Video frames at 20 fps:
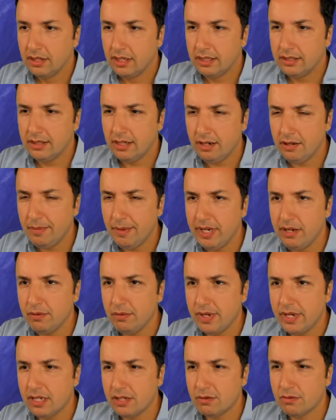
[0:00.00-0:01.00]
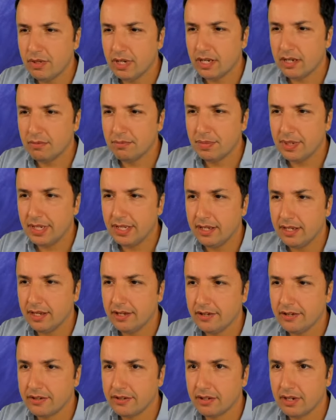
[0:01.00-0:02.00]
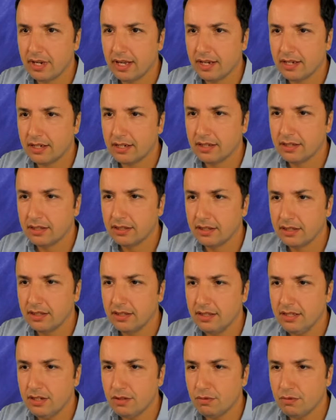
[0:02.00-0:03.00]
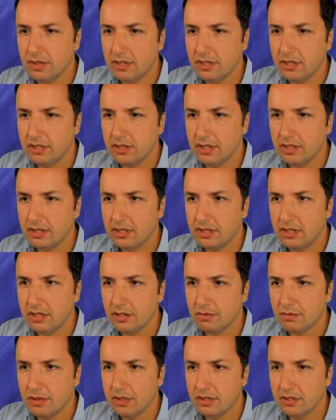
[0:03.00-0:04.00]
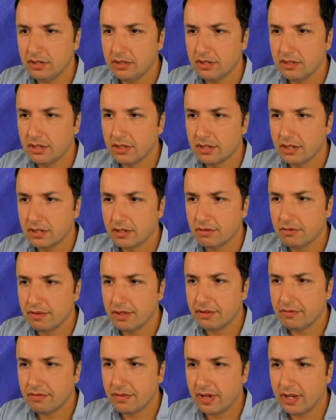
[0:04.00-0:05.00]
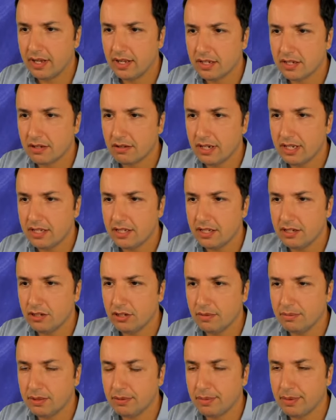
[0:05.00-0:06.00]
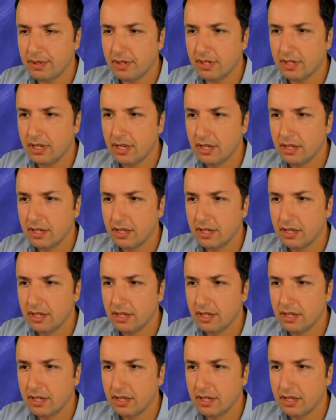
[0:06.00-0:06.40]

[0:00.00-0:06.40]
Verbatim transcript: And there are many ways we can play here, like this one and this one, so we're fine. So let's stop the pawn.